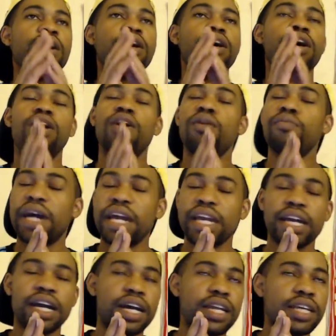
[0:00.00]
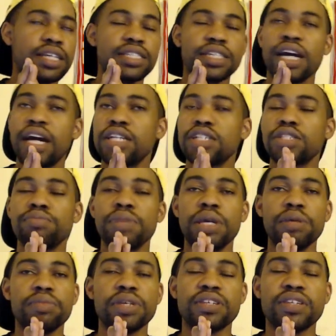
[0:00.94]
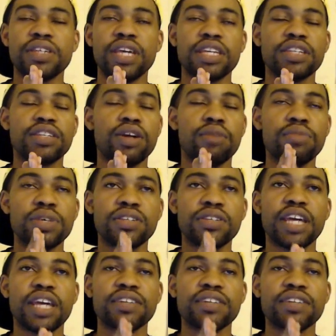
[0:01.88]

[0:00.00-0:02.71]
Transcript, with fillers: Oh my God, this guy just made mistakes here, mistakes